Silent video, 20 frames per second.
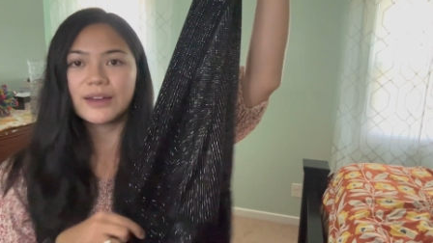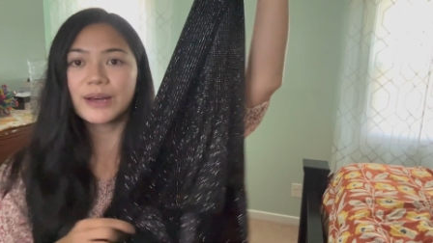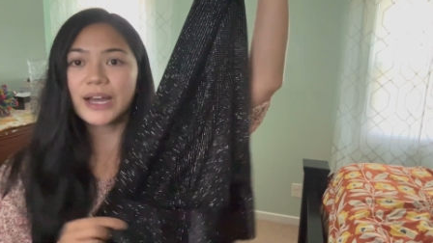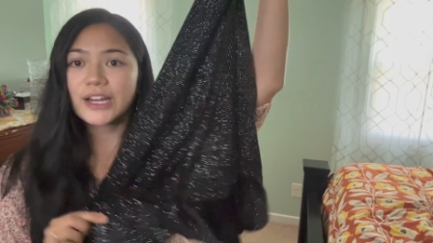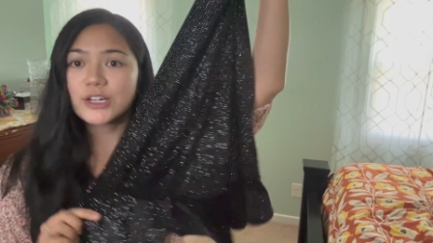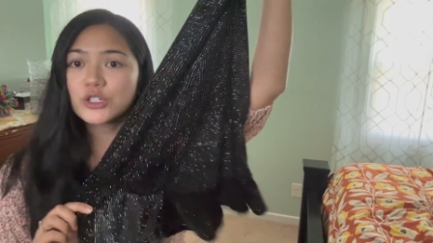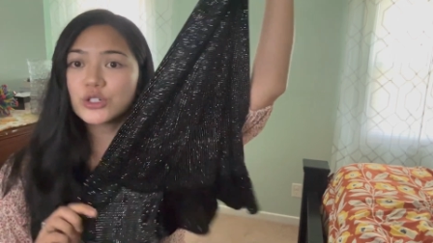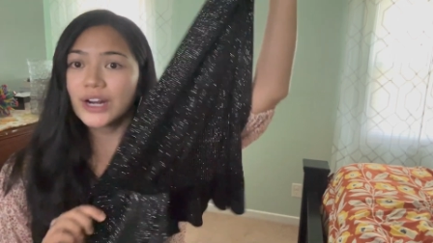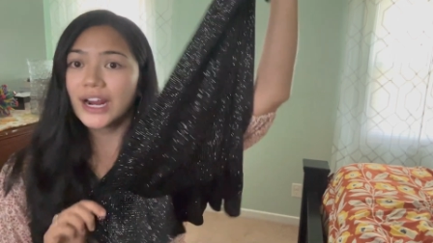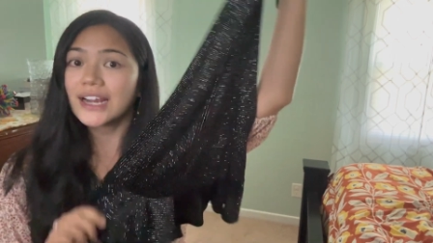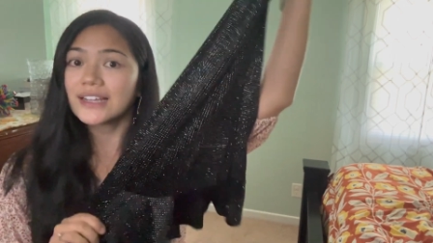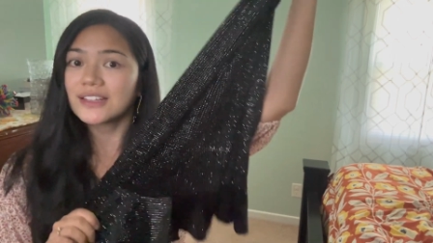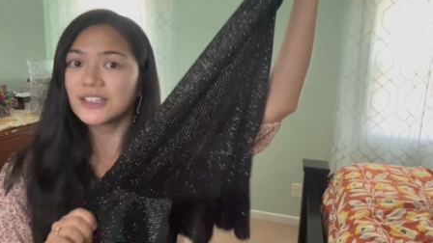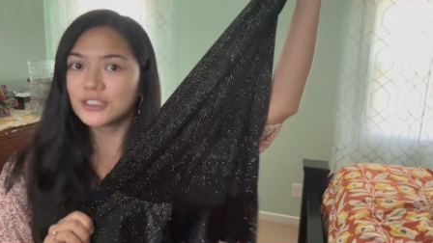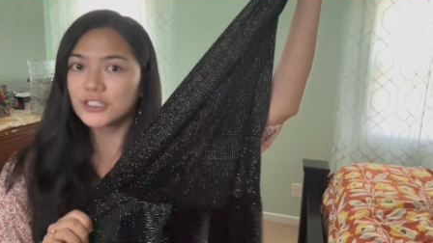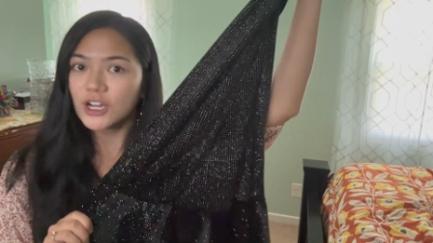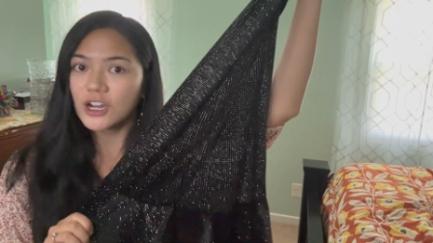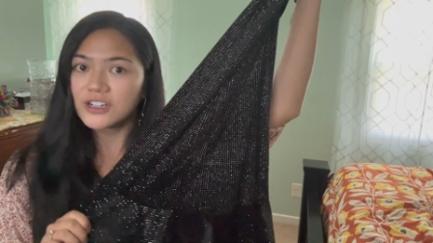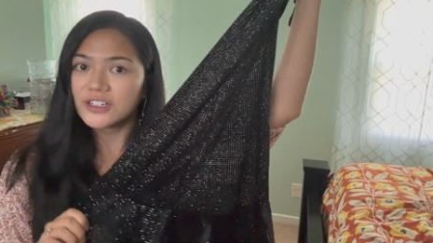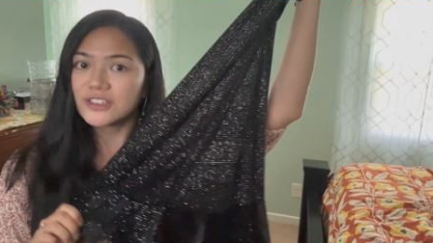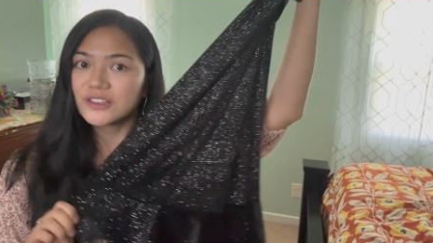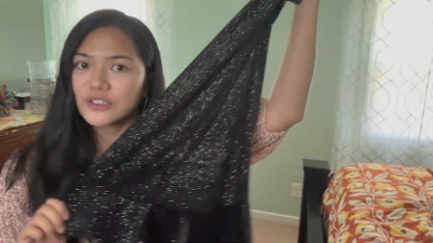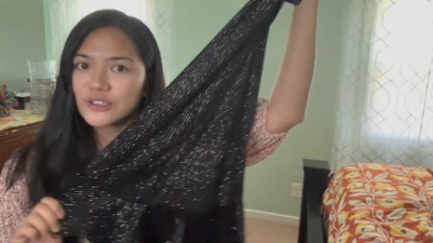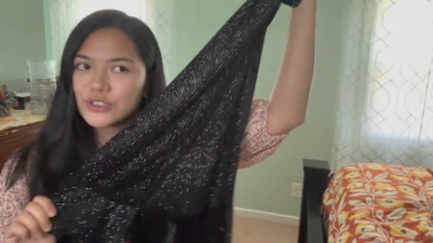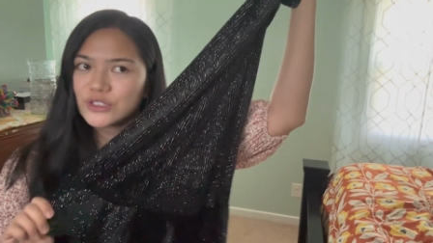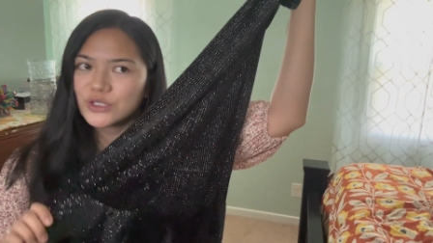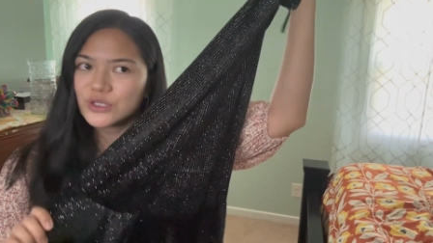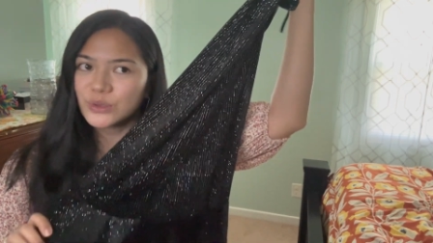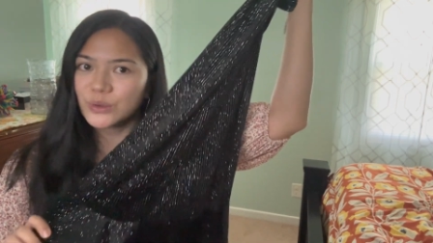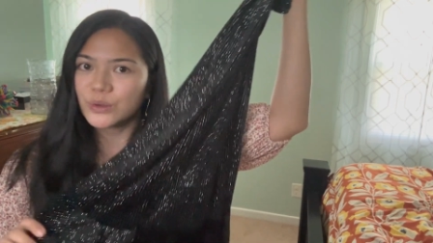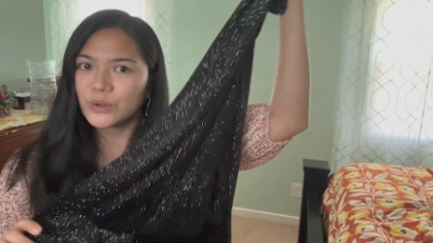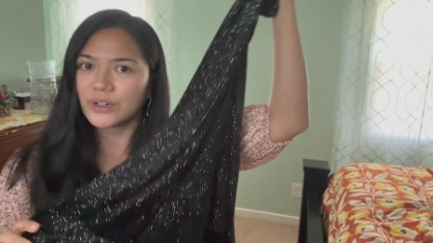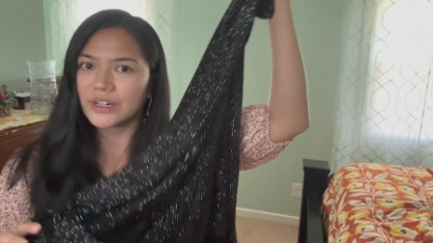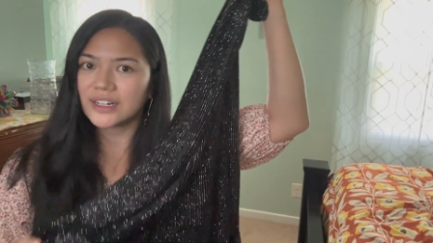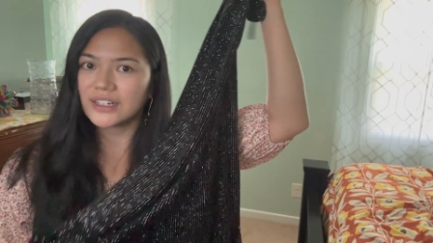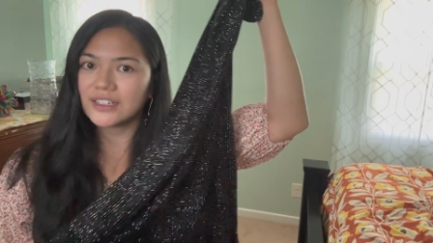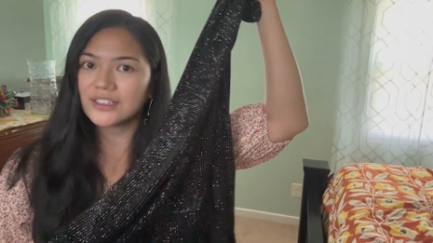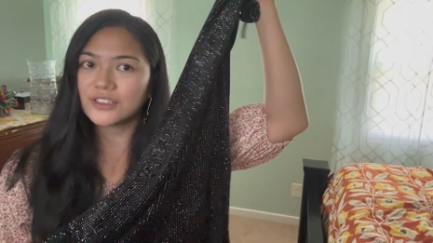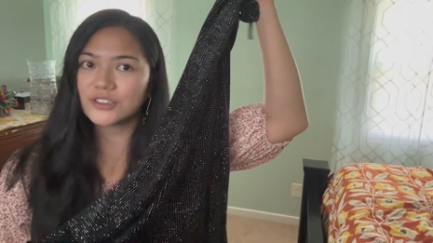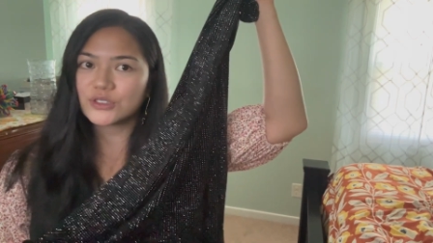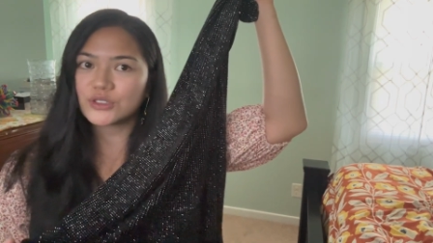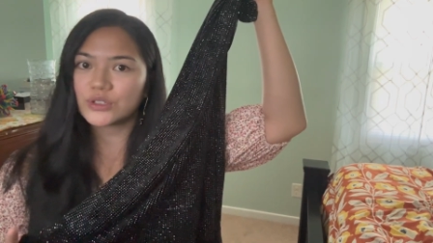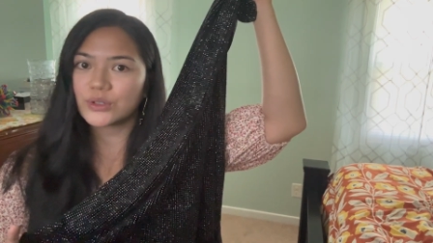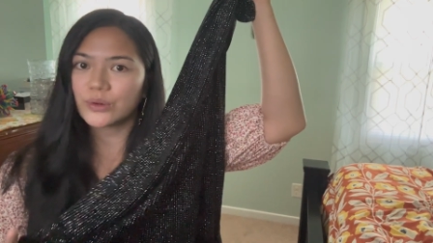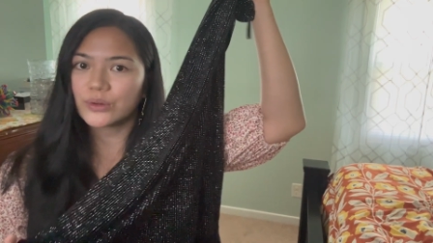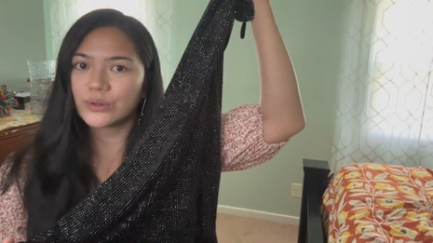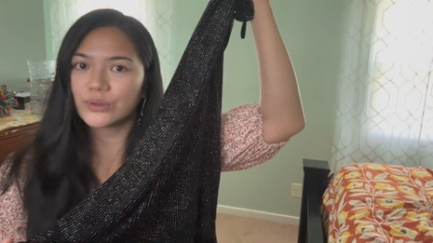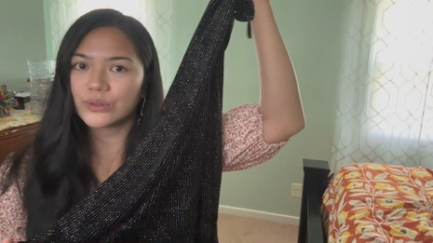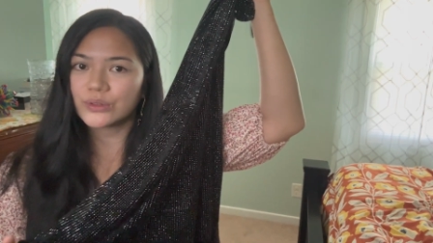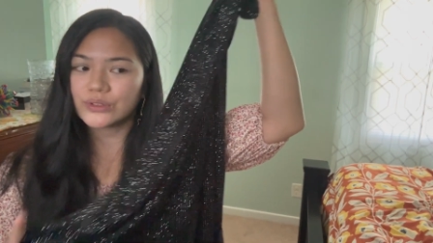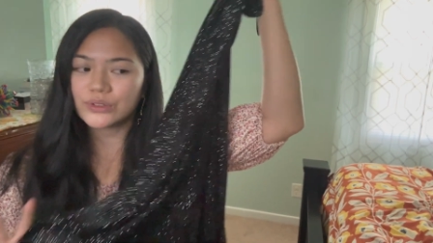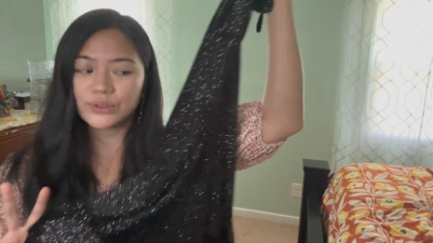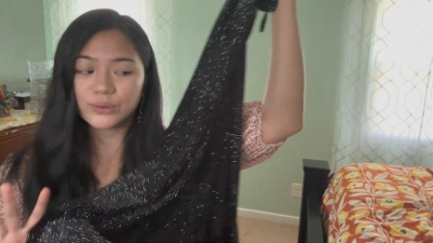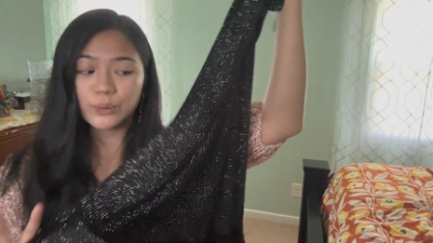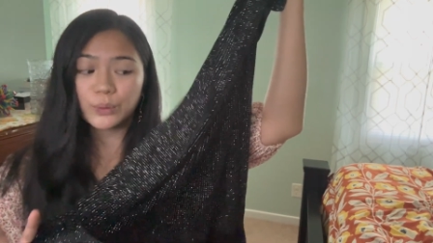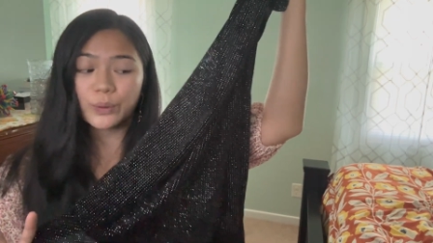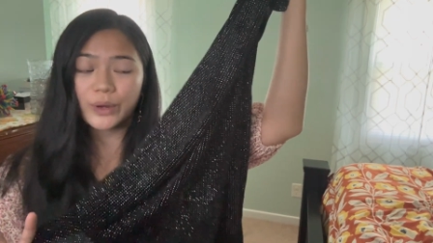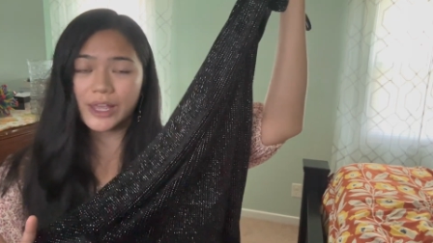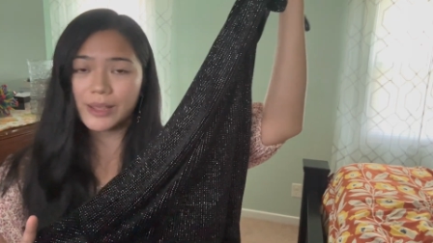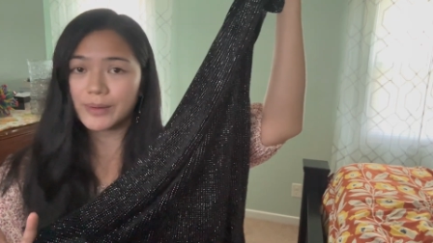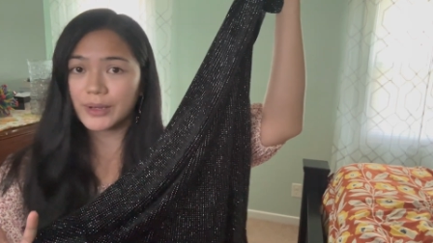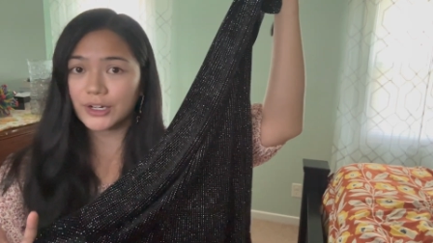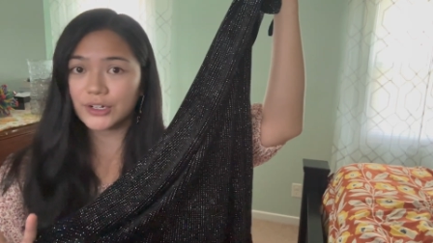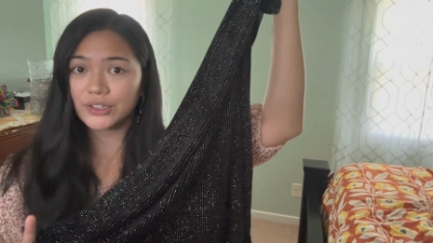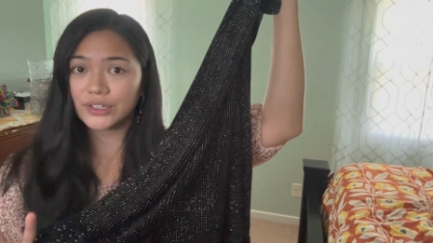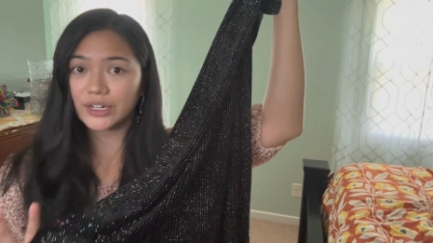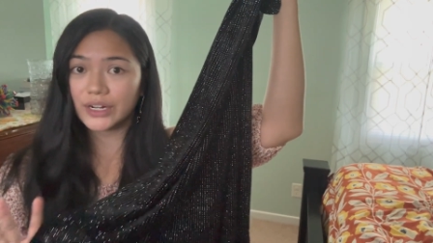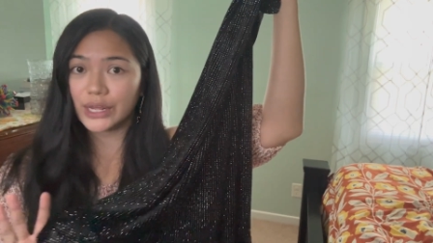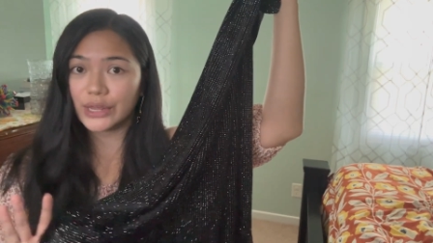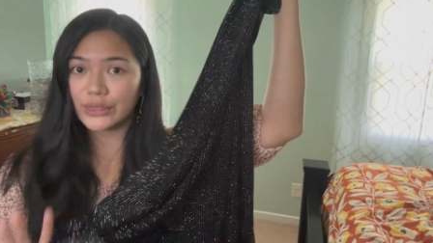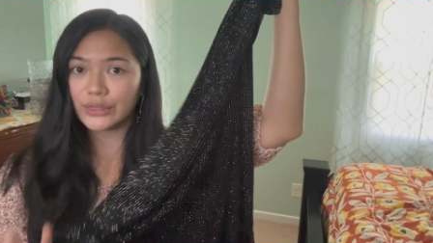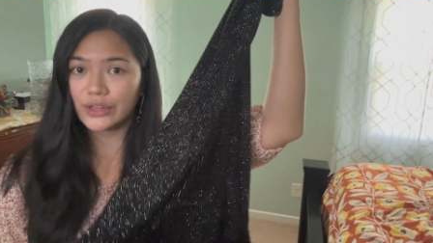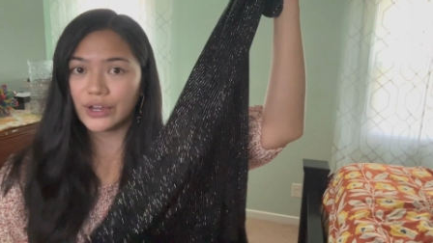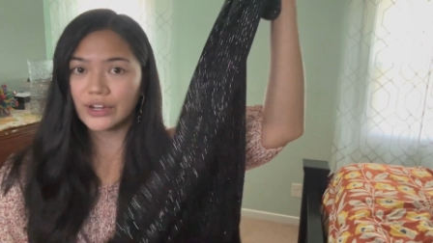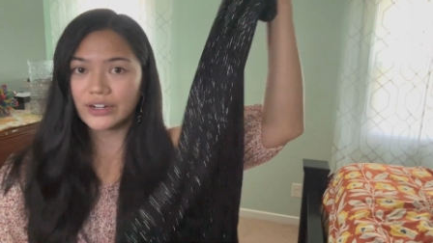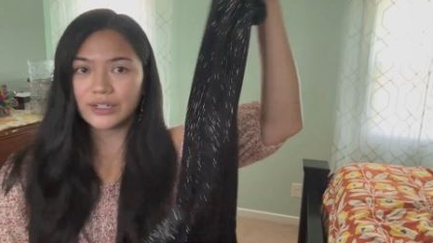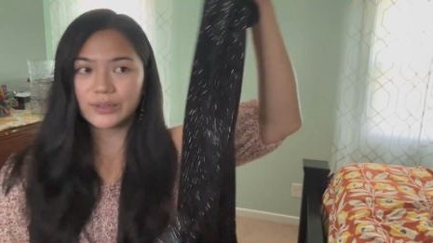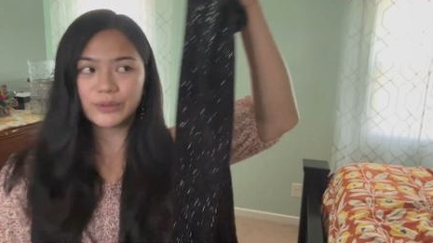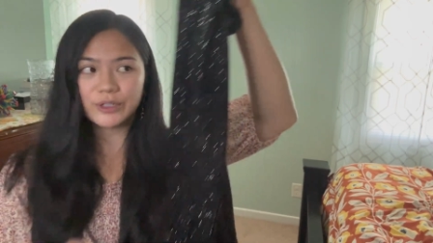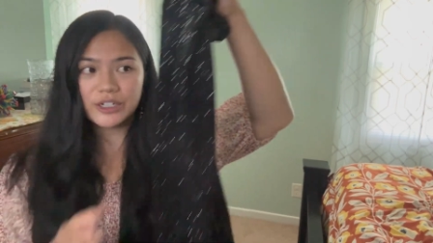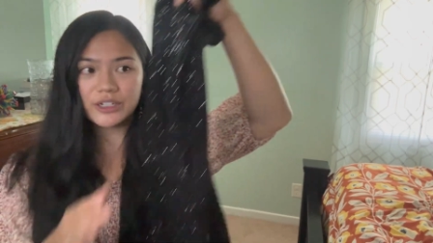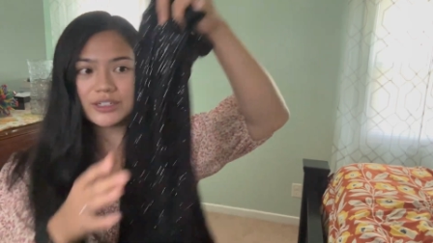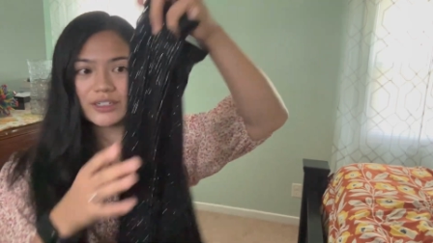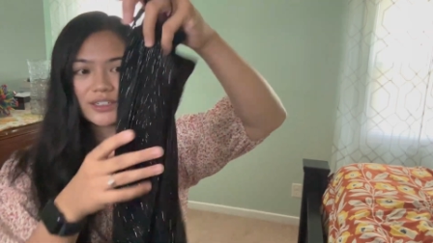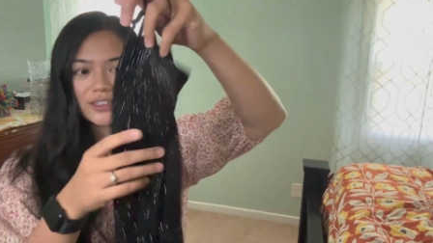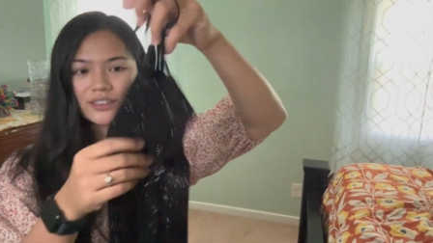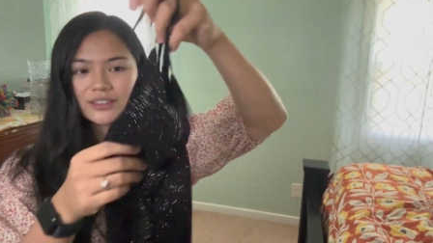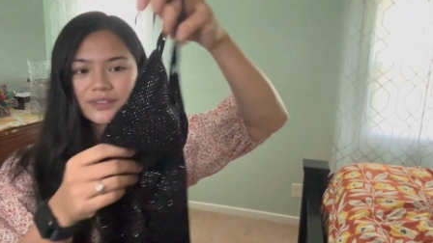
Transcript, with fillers: I tried this on in the store and it looked way better than I thought it would.